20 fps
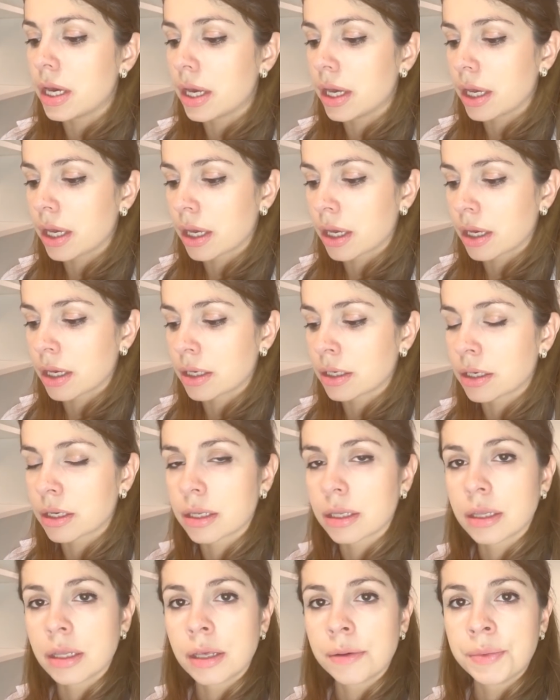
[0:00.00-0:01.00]
And
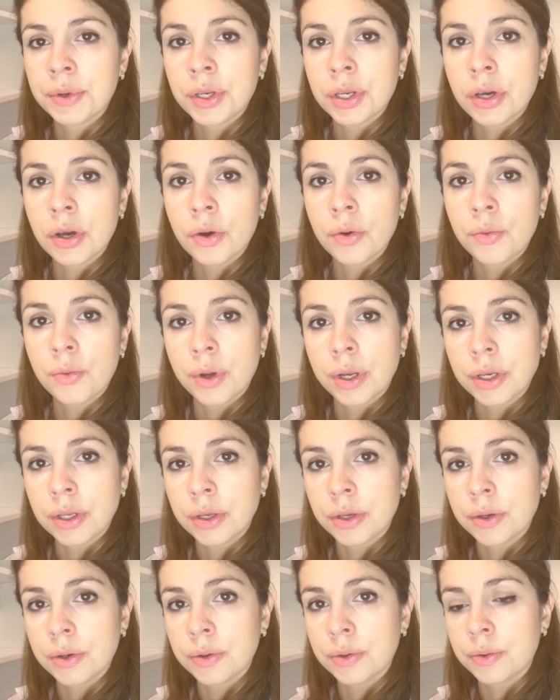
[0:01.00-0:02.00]
let me know when
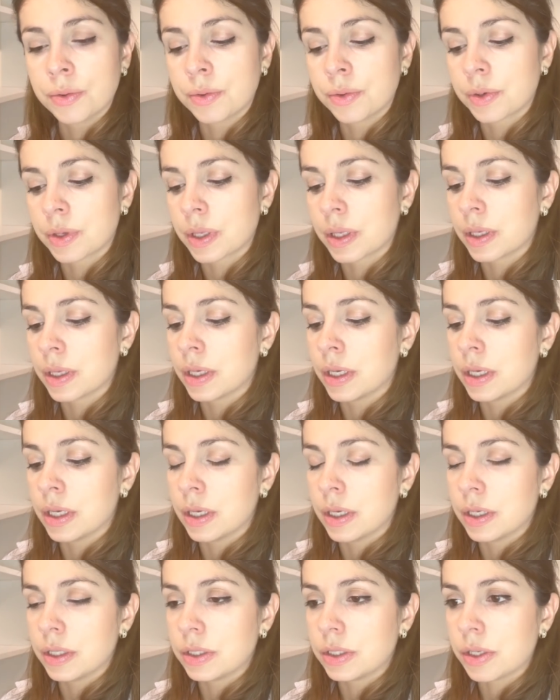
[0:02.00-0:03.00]
you
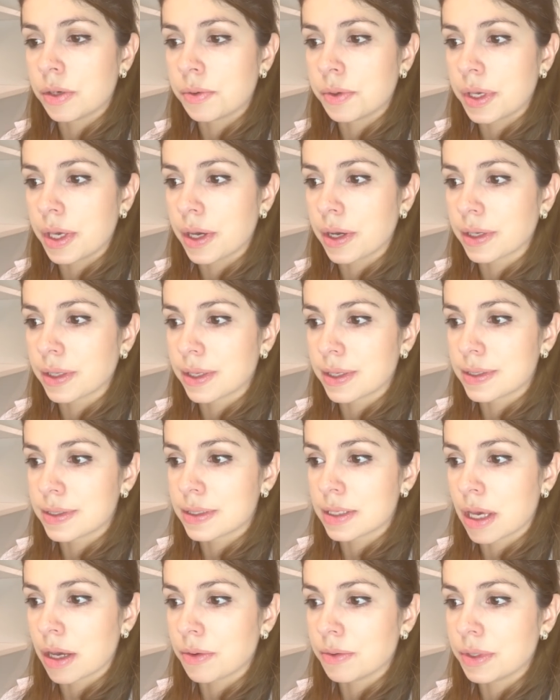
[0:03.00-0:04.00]
don't hear the
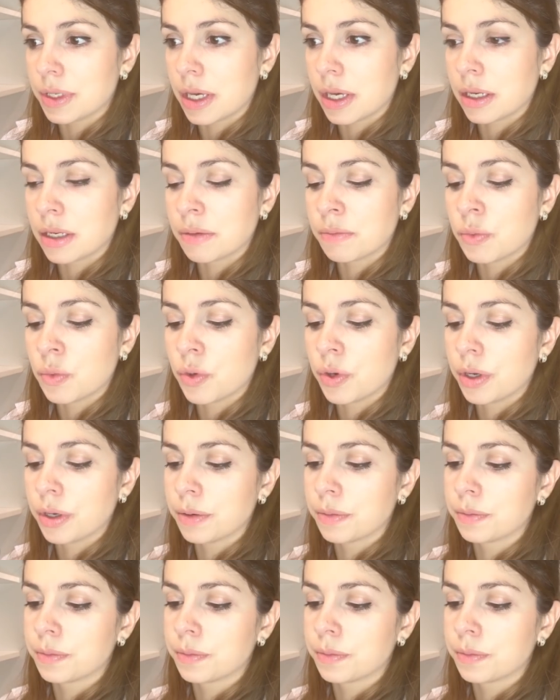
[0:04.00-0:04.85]
sound anymore.